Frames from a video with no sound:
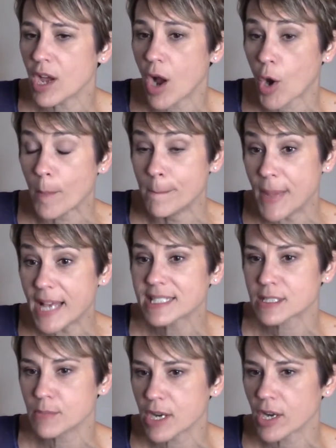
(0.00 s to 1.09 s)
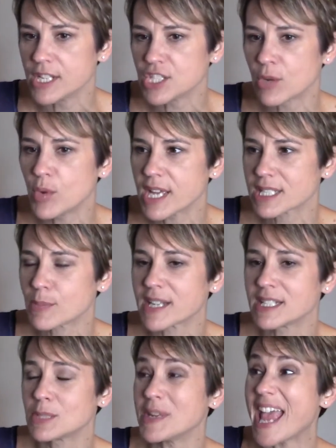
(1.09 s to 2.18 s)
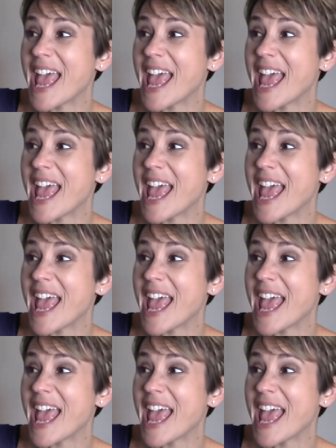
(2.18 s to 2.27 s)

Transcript: our best marriage, and we expect it to be